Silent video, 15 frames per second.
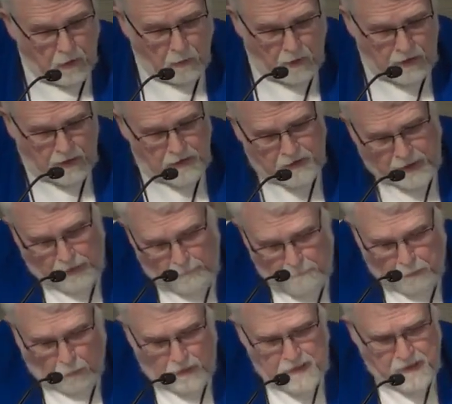While Isaiah
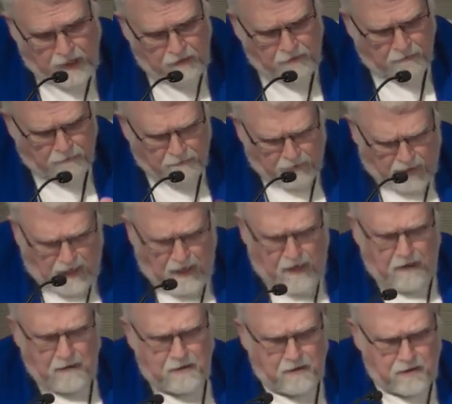points out the
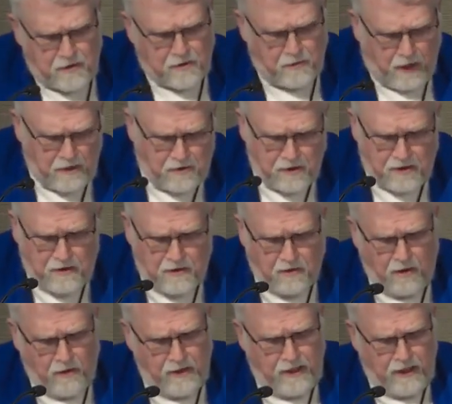fire and destruction
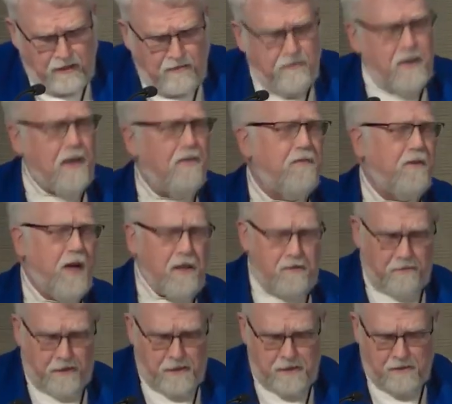growing out of the
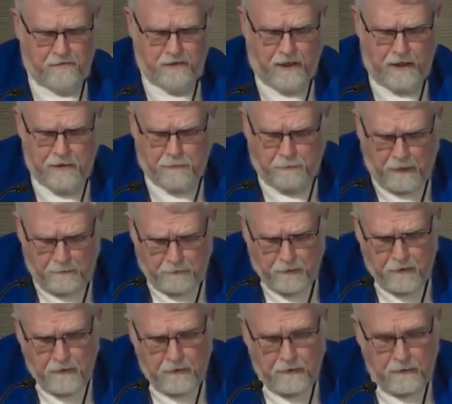unfaithfulness of God's
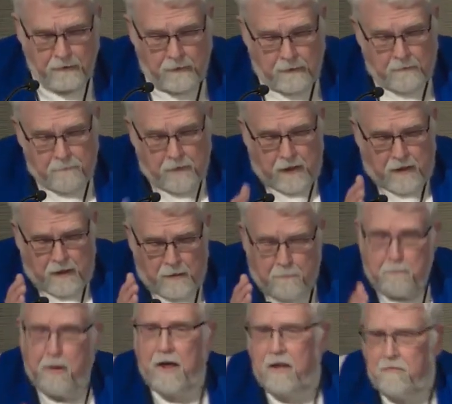people, he
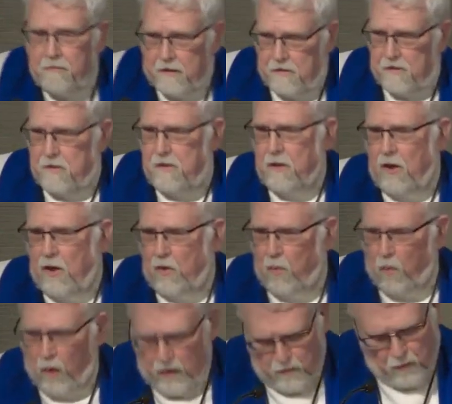pivots
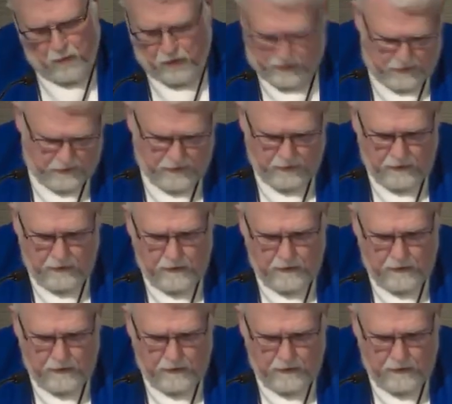on one word.